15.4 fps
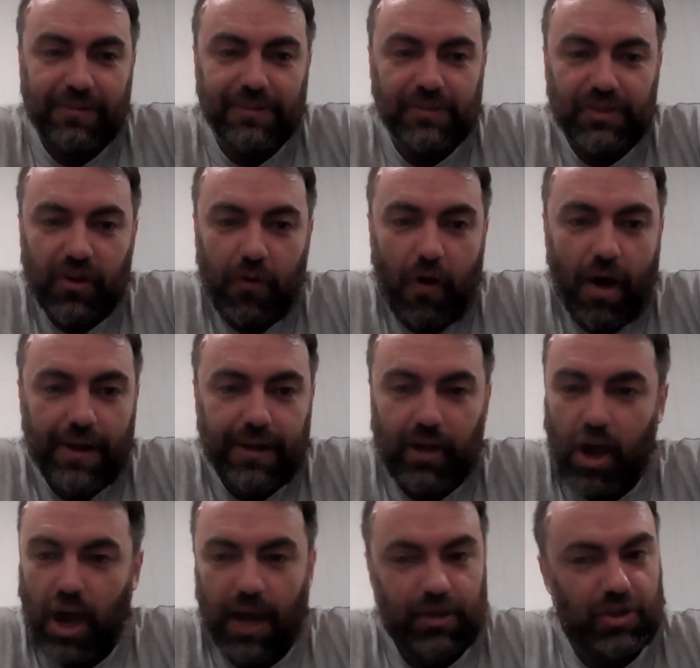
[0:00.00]
So
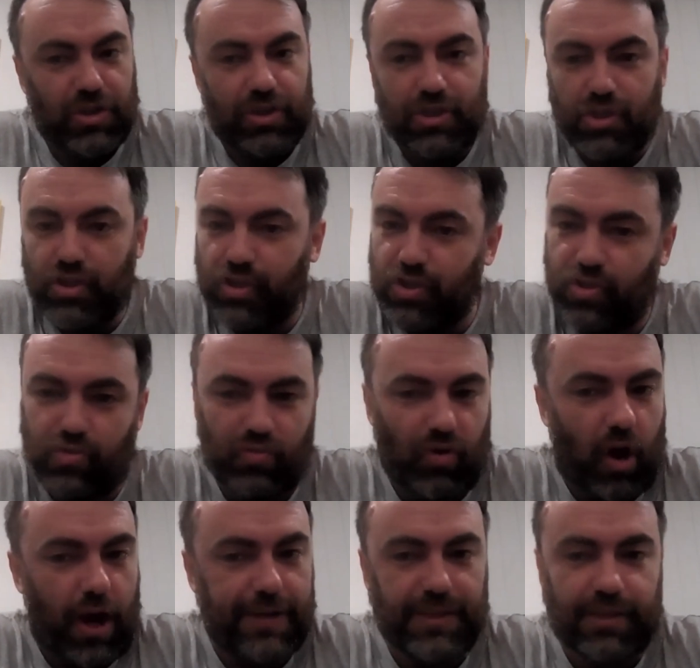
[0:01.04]
I
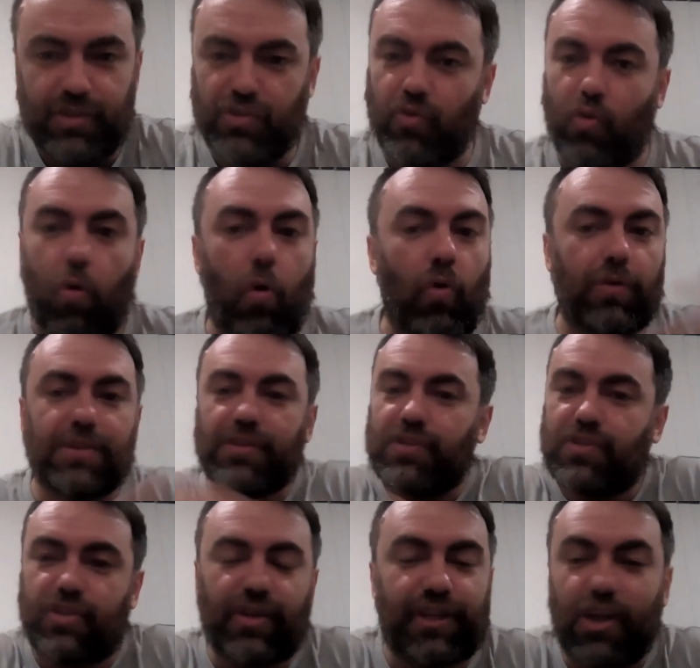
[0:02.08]
scorned.
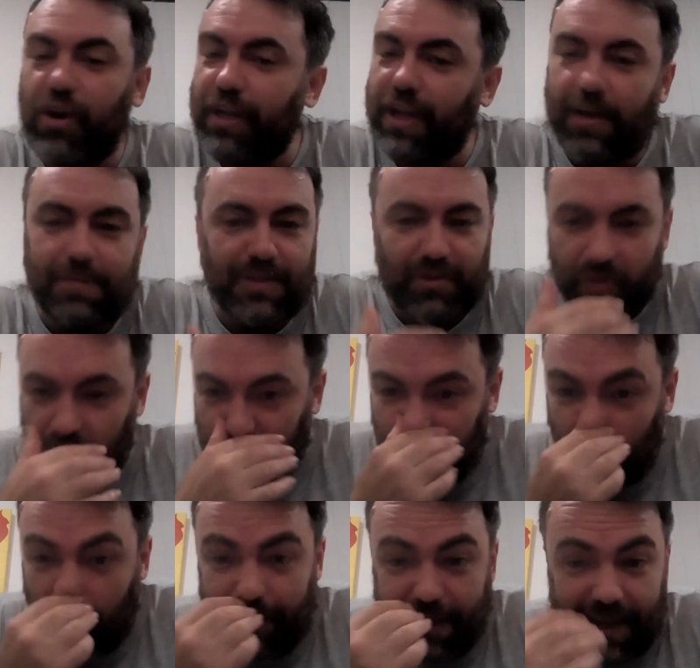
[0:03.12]
You can only
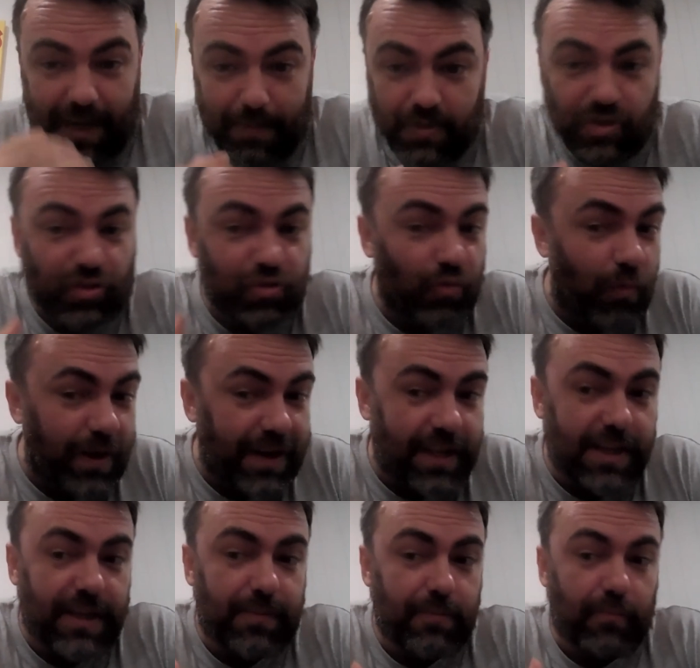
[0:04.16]
get up to
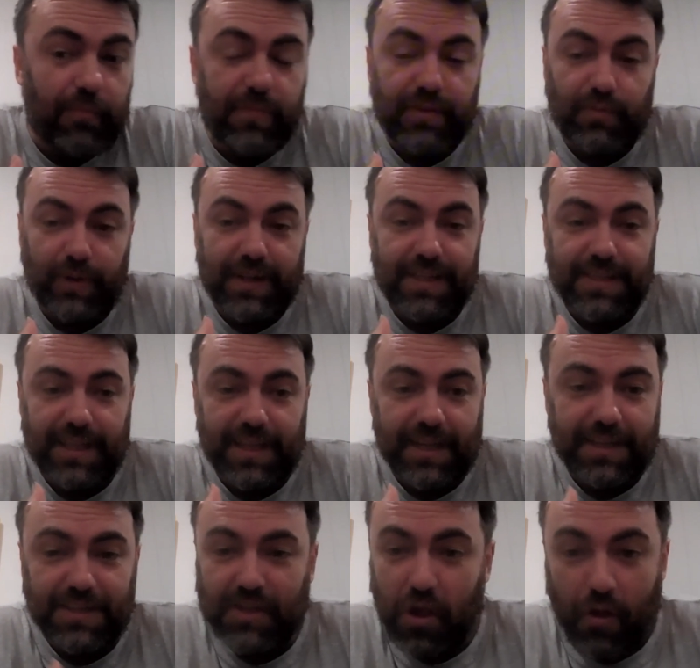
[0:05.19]
20
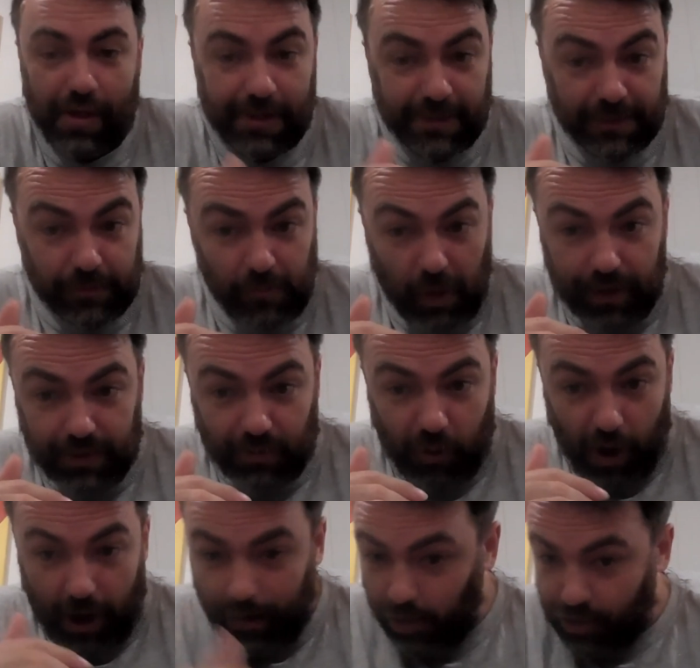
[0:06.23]
things. So
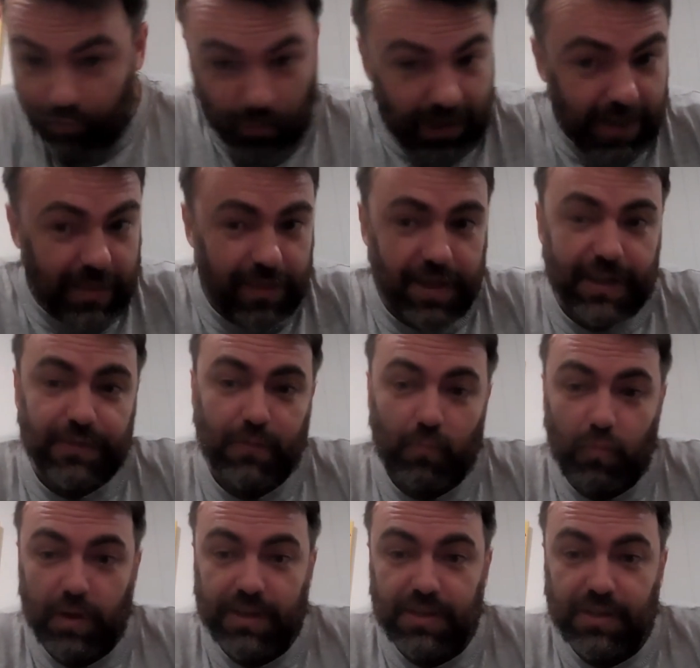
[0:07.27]
I got 20 things
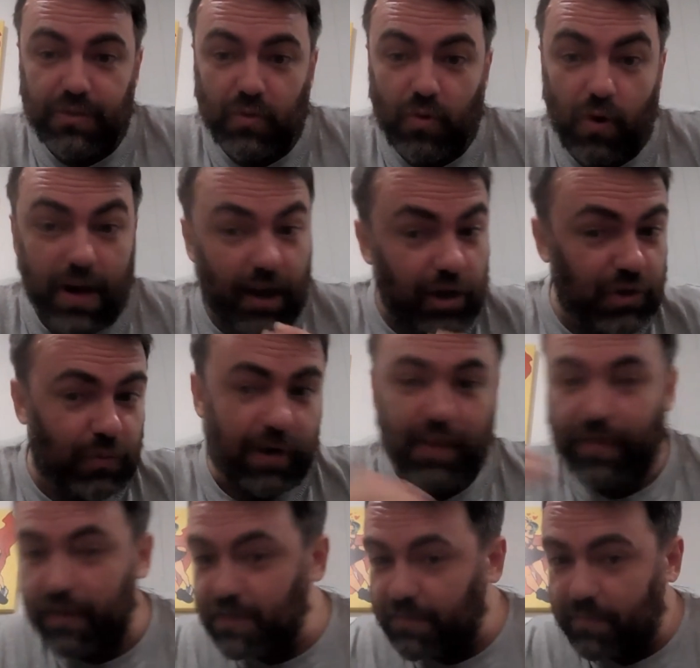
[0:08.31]
from one store, and I got 20
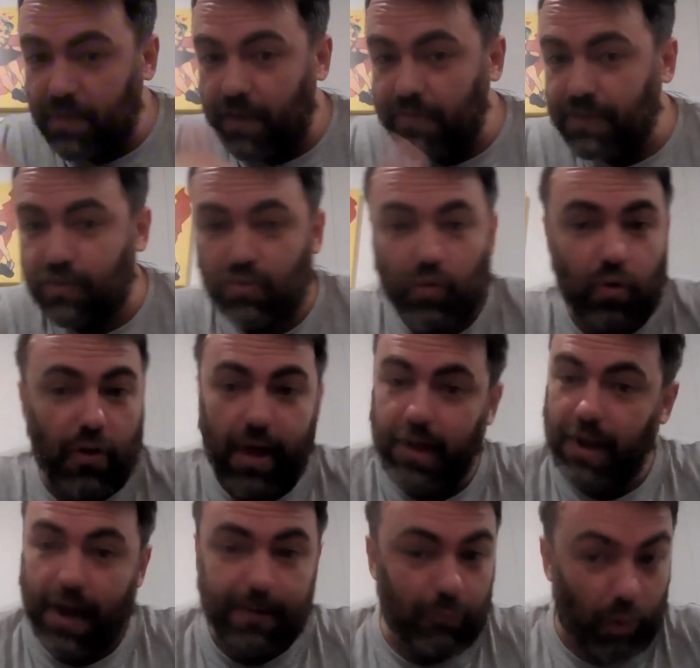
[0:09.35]
things from the other store,
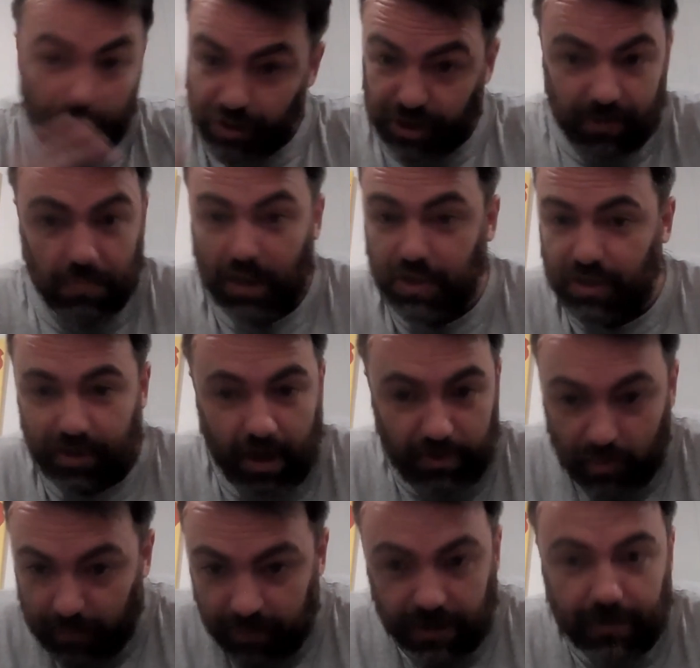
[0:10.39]
and I watched as much as I
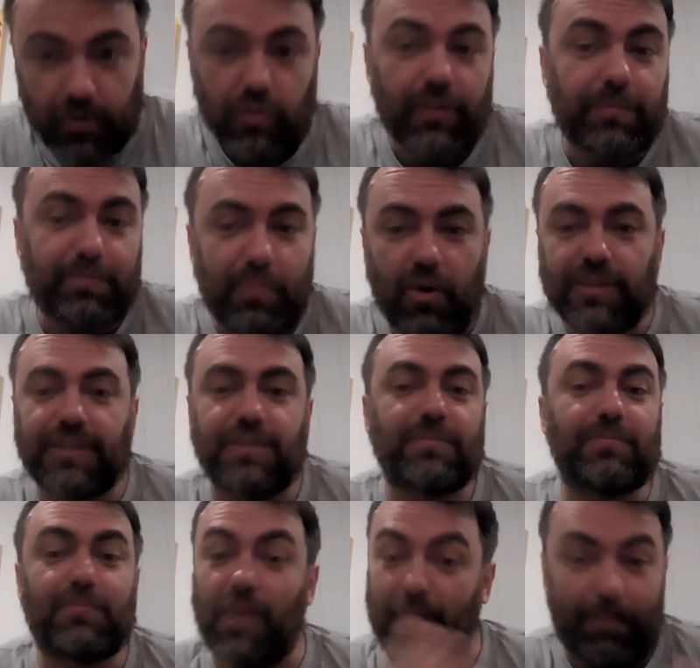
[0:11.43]
humanly could,
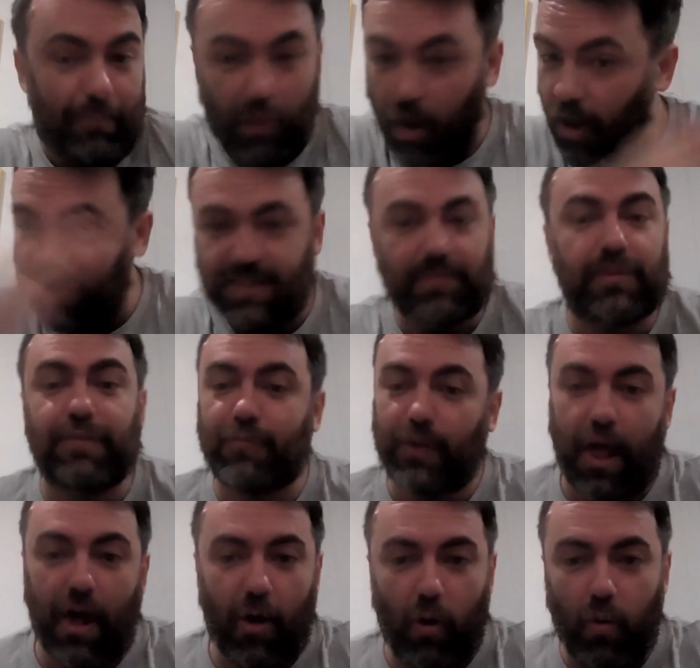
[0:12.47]
possibly for
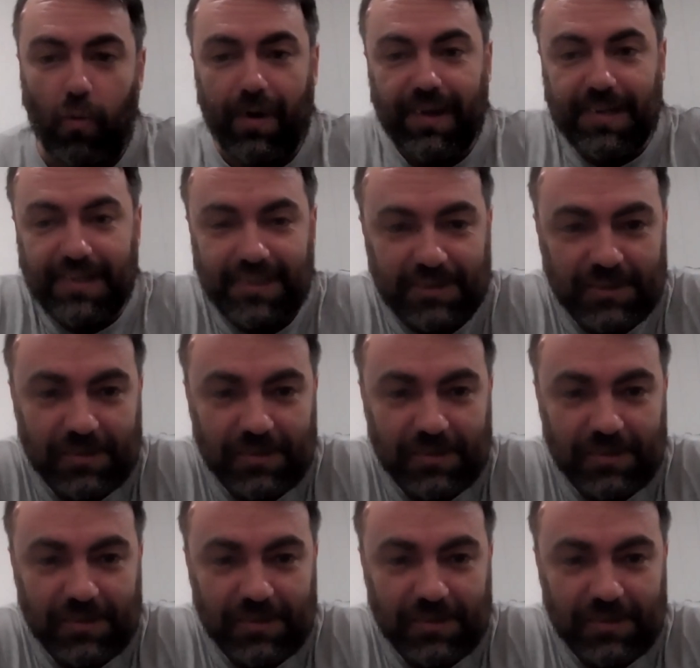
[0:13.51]
that whole week.